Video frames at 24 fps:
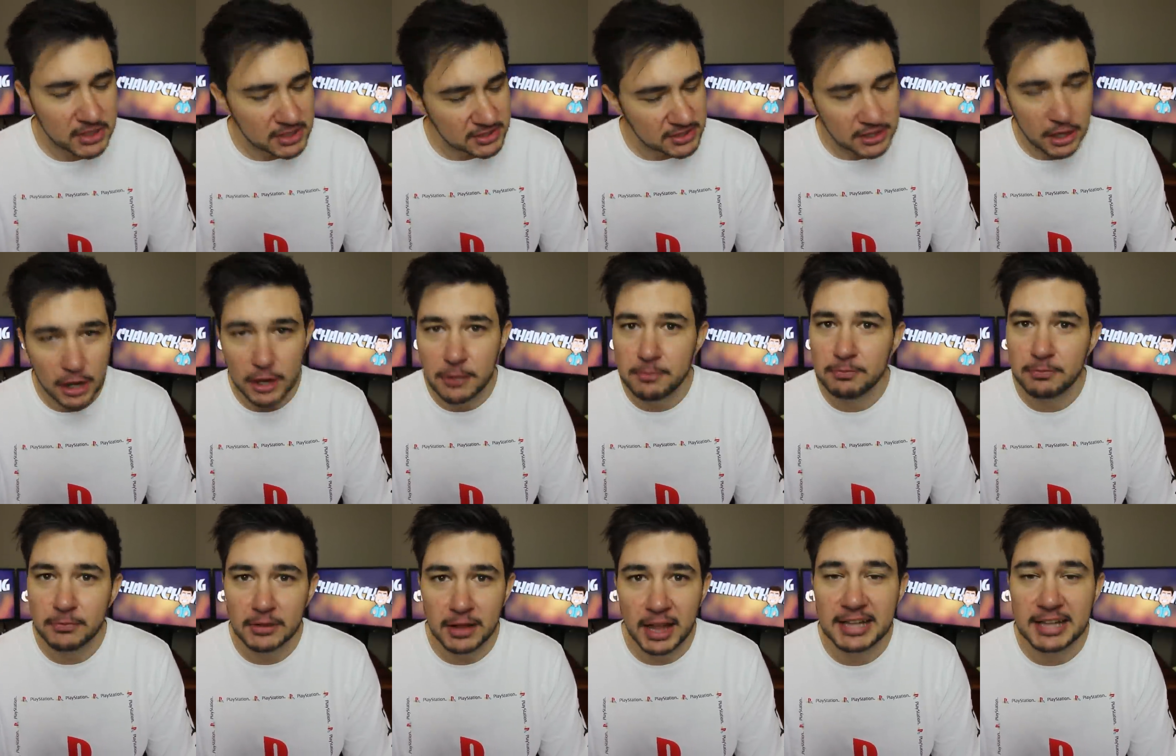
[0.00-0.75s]
So
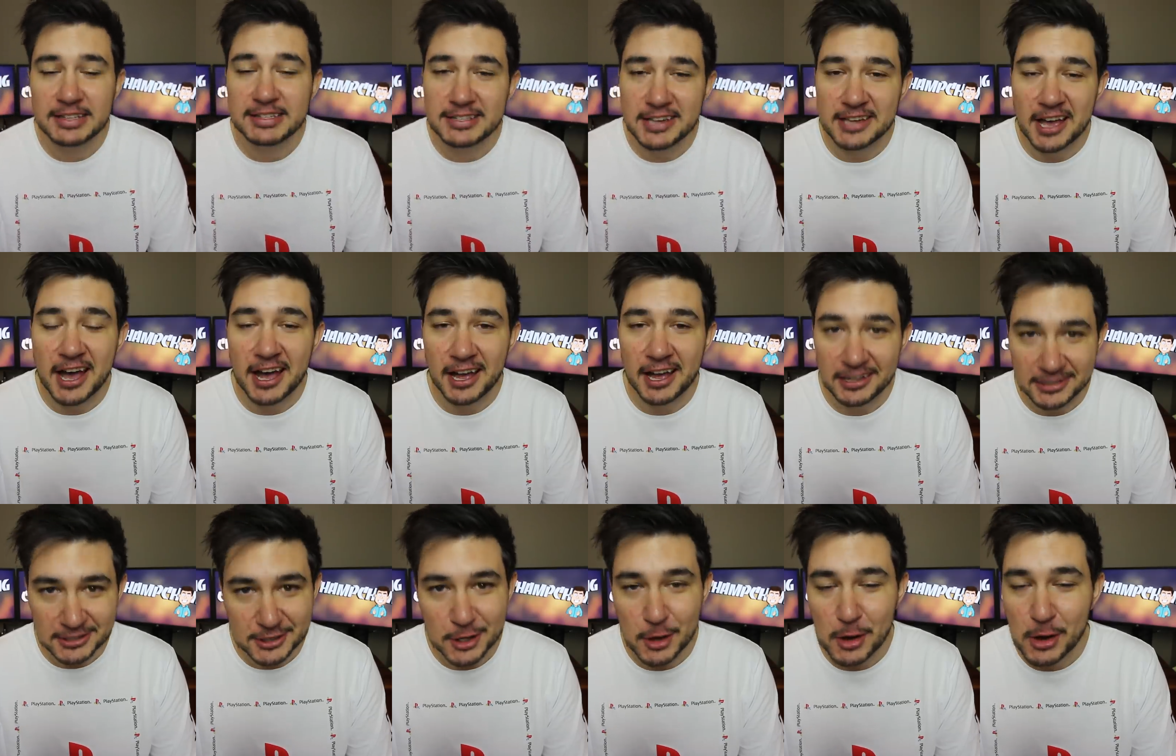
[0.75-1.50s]
let's
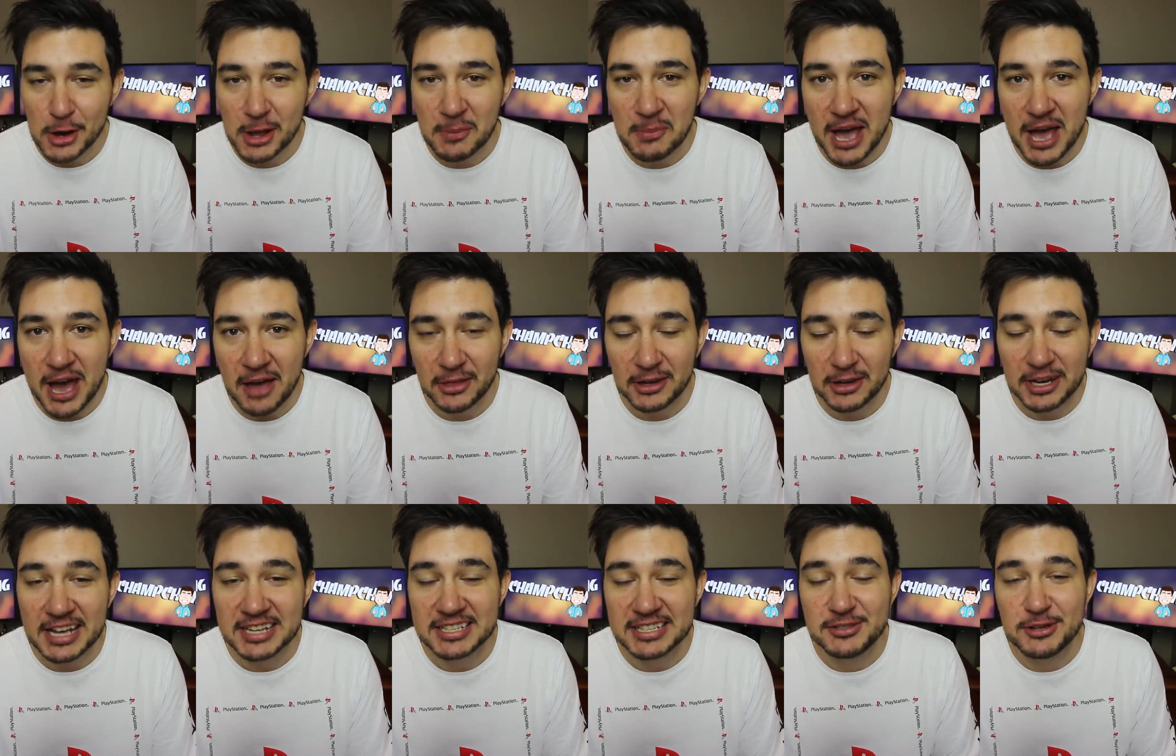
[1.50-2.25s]
talk about
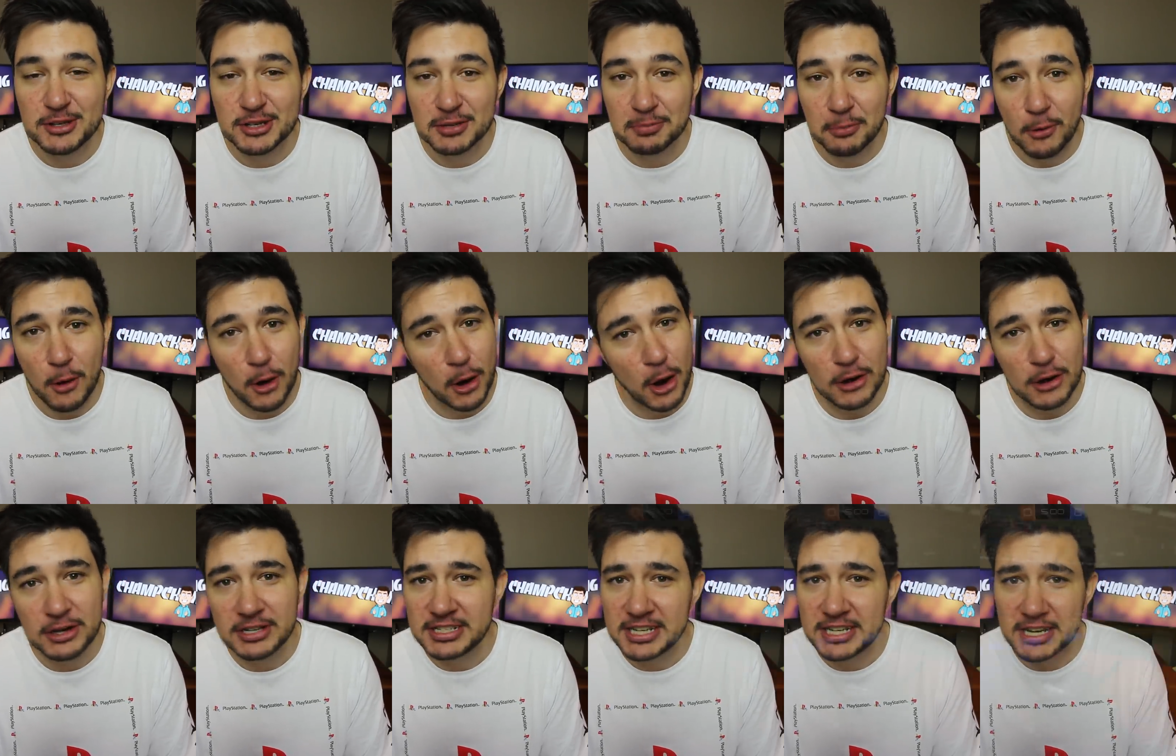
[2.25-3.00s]
the next news report
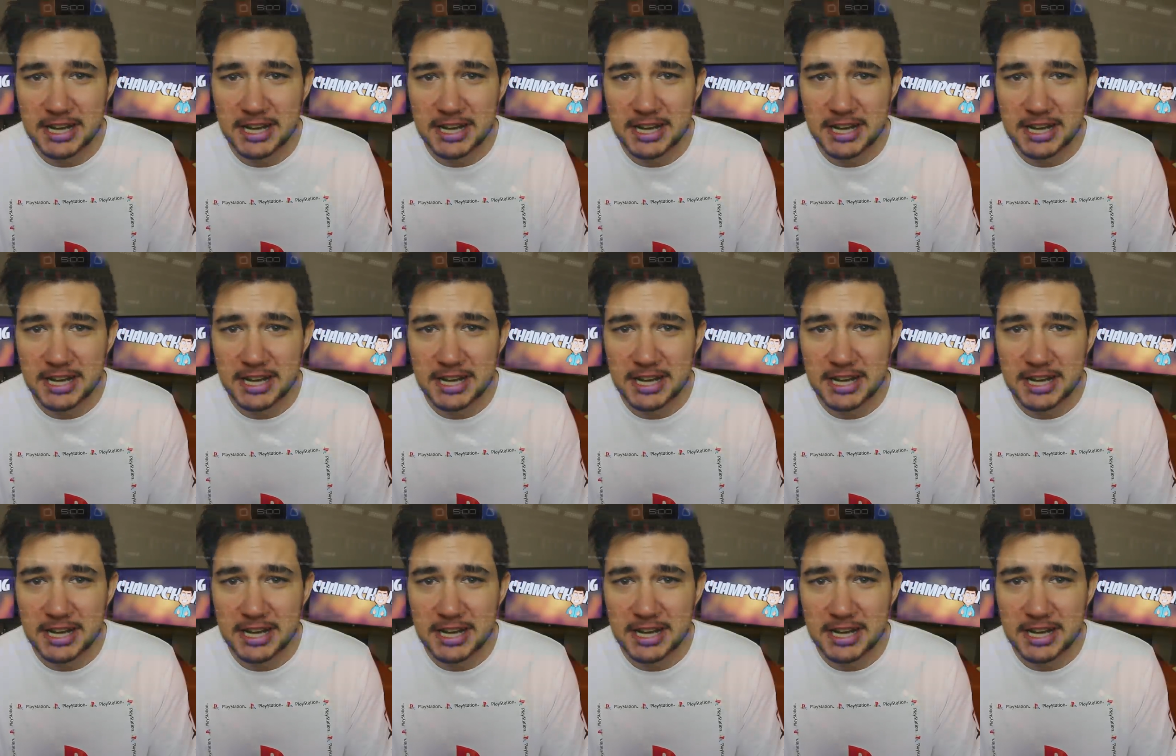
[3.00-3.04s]
on